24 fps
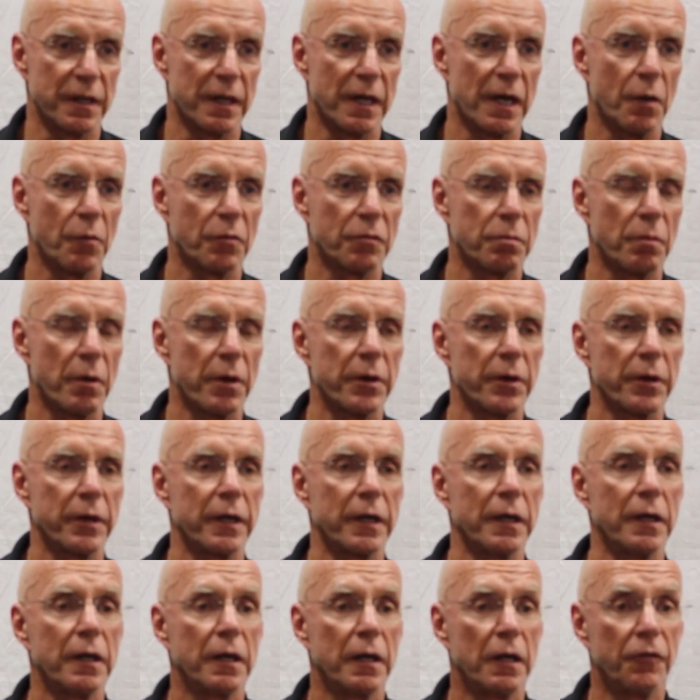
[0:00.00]
And I was
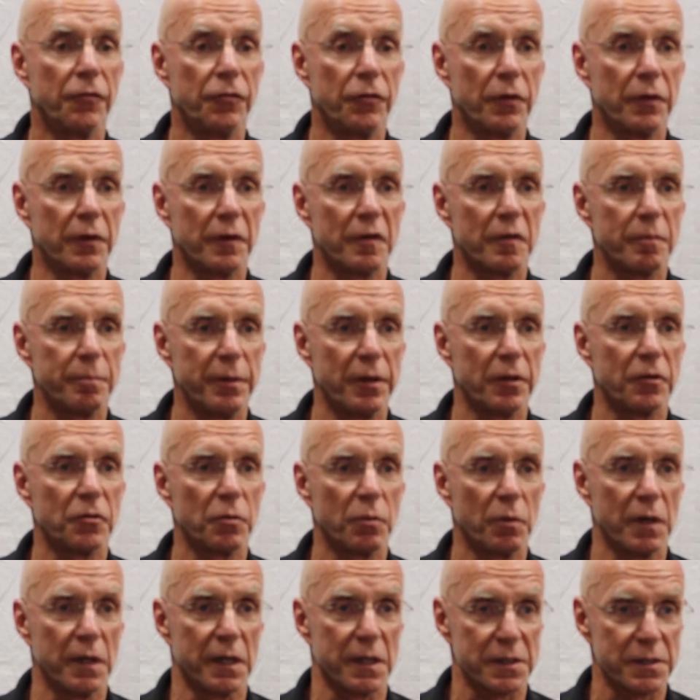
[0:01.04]
wondering if you could speak
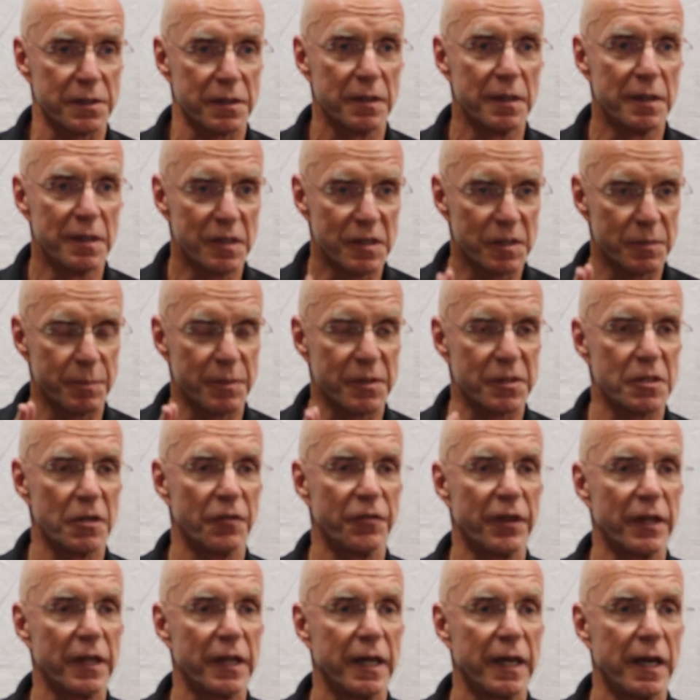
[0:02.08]
to us
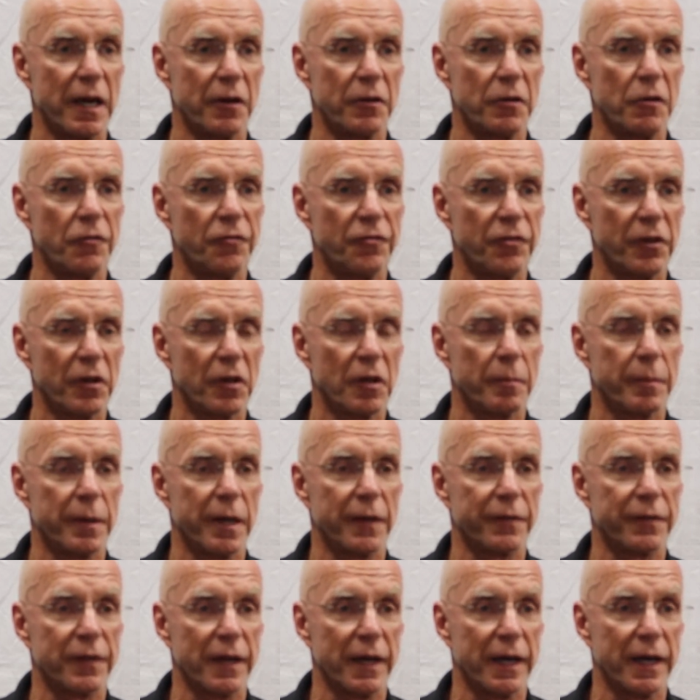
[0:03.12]
specifically how you feel
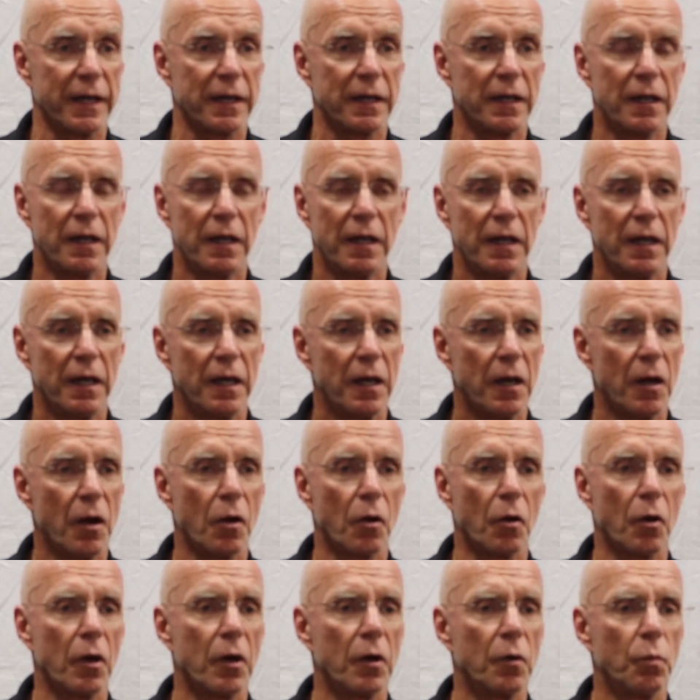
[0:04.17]
about that
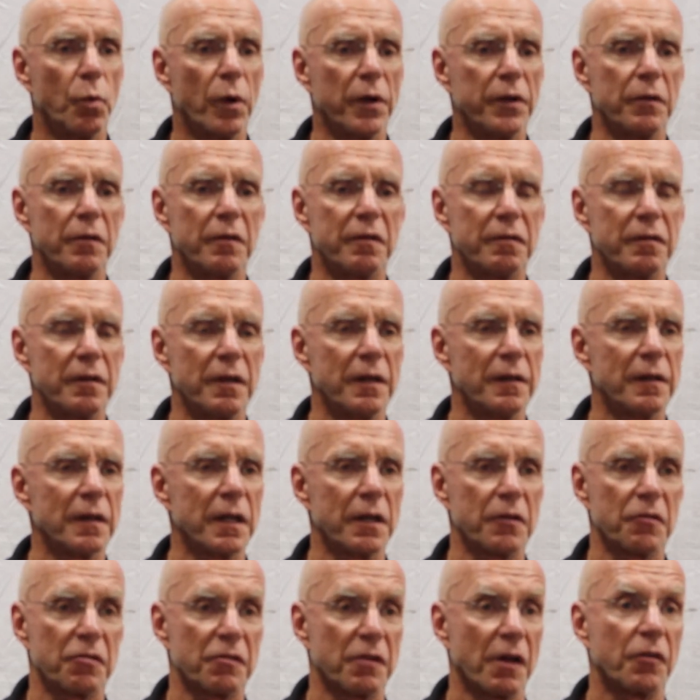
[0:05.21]
and what you see the
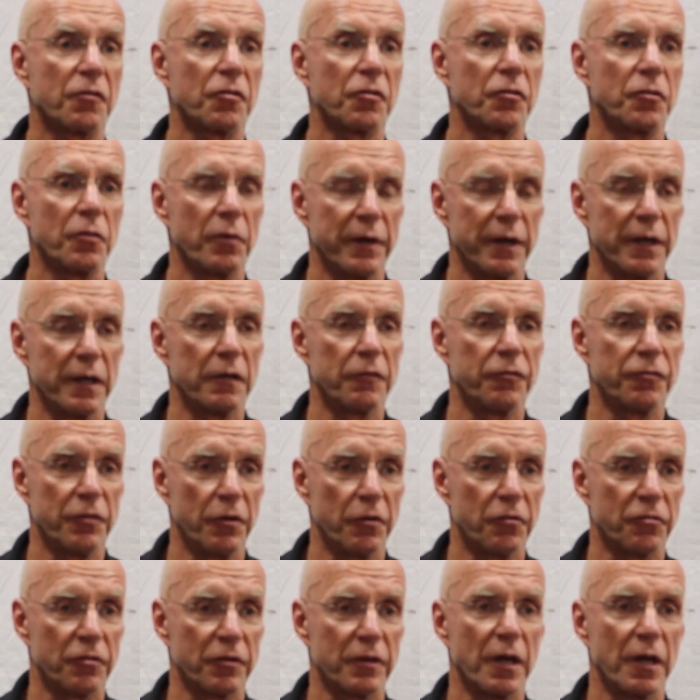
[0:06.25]
legislature doing in the future.